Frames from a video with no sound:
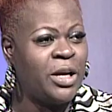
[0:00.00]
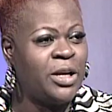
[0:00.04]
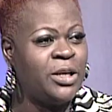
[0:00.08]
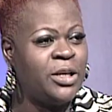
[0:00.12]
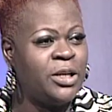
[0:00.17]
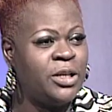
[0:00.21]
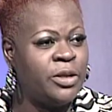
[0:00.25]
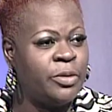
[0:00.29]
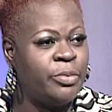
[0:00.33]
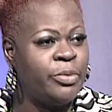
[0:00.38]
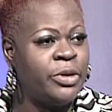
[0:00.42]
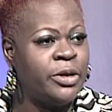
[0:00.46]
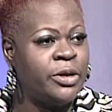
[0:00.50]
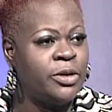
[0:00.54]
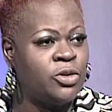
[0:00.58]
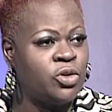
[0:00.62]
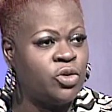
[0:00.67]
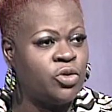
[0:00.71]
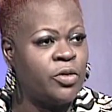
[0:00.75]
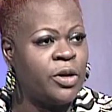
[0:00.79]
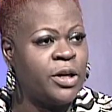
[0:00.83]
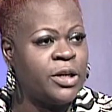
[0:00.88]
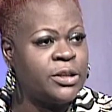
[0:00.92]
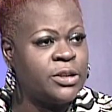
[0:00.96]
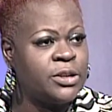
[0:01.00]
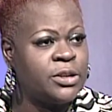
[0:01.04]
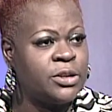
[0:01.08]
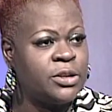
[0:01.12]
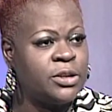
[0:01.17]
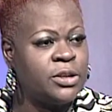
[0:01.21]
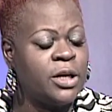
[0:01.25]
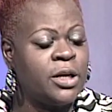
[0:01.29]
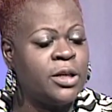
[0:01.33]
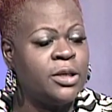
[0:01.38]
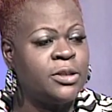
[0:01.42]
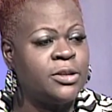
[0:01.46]
need to be addressed.
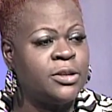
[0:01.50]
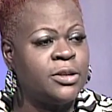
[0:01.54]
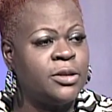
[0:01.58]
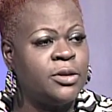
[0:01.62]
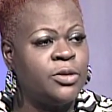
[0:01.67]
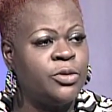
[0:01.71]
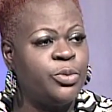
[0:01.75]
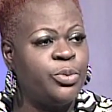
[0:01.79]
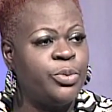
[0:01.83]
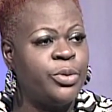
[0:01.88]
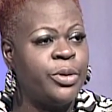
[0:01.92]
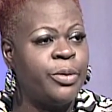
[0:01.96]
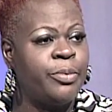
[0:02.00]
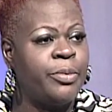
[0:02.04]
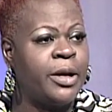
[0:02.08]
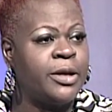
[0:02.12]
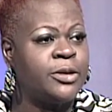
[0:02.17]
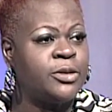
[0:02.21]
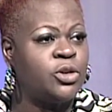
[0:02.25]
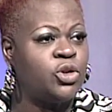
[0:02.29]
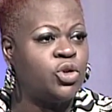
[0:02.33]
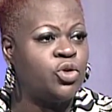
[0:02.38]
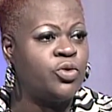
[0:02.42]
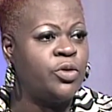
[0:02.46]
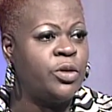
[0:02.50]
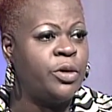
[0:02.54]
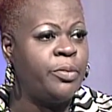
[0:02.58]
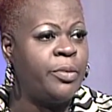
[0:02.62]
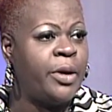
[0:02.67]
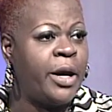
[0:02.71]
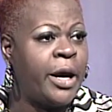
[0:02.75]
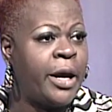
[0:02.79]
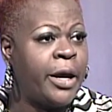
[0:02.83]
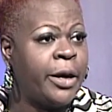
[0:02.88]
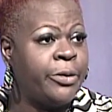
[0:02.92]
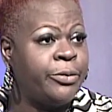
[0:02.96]
Tell us a little bit about the DREAM
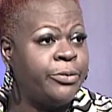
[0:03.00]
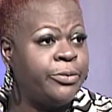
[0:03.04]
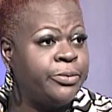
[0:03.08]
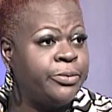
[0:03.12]
Act.